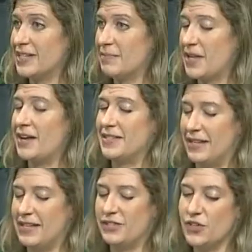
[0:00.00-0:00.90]
deep thoughts.
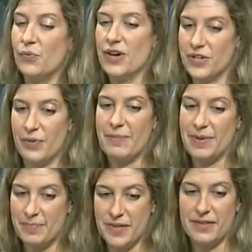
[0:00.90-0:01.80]
It's no wonder why
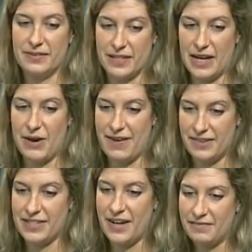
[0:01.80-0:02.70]
people, you know, have
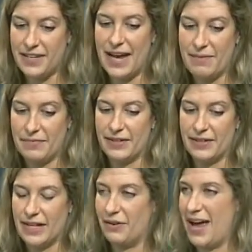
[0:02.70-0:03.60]
a tough time,
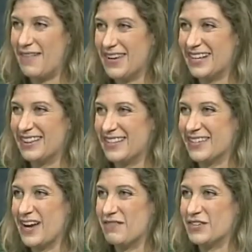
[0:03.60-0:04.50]
you know, having this
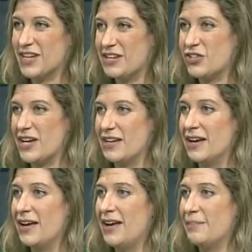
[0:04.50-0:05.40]
conversation. Mm-hmm.
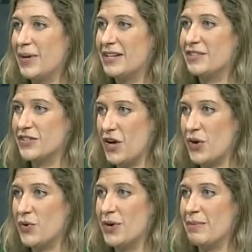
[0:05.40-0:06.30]
But it's
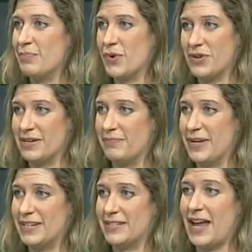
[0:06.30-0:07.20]
so important
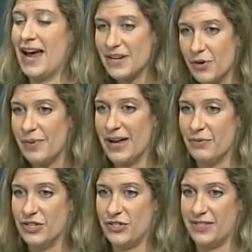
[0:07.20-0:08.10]
because I know my
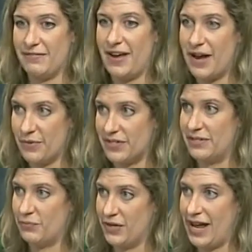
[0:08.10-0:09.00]
wishes if I
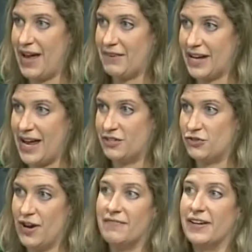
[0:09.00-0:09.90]
was were to have a
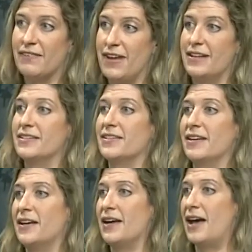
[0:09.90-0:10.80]
catastrophic event.
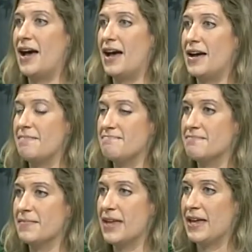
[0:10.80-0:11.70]
Um,
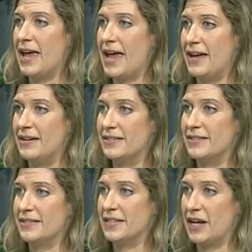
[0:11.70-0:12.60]
and
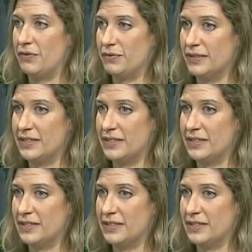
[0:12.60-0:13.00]
you know